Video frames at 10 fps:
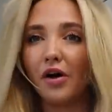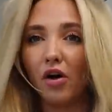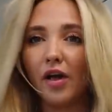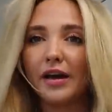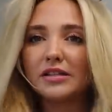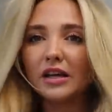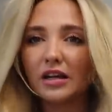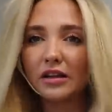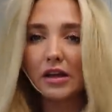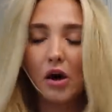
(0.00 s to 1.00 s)
though, like it's like
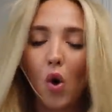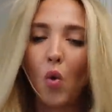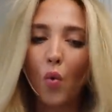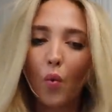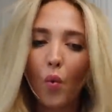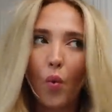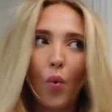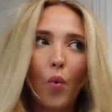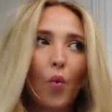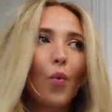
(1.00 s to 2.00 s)
a,
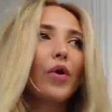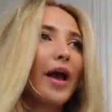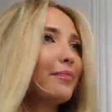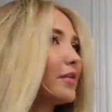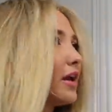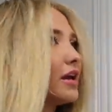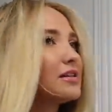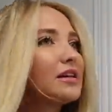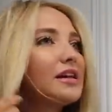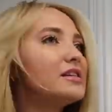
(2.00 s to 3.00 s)
okay. It's
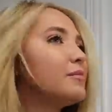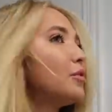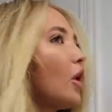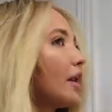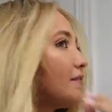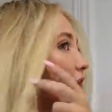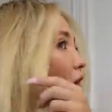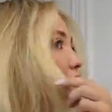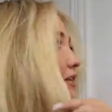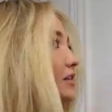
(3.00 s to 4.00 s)
like an easy blot. It's,
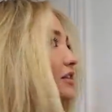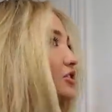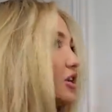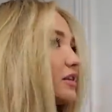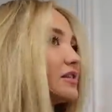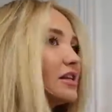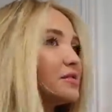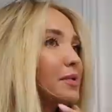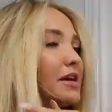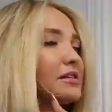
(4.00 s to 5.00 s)
honestly, it's just
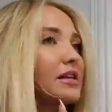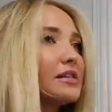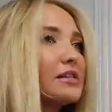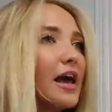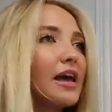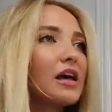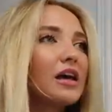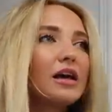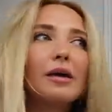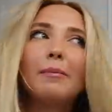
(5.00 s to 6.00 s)
this piece that's like
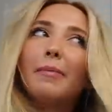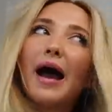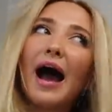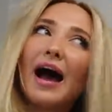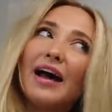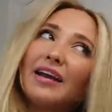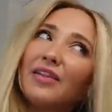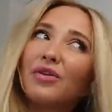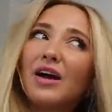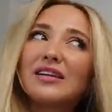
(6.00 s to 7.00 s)
bad
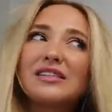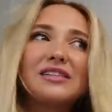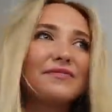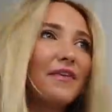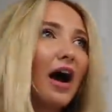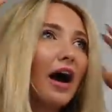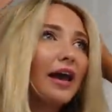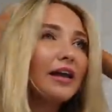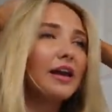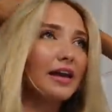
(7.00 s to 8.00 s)
and the rest is
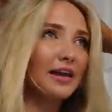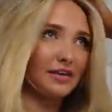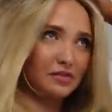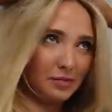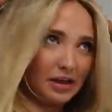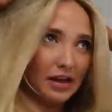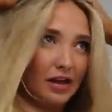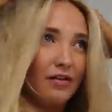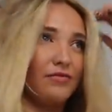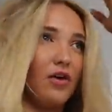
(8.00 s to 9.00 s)
fine and it gives
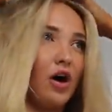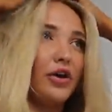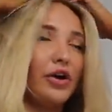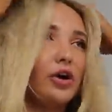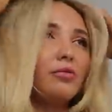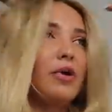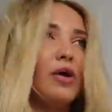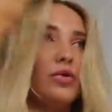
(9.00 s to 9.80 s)
me volume, I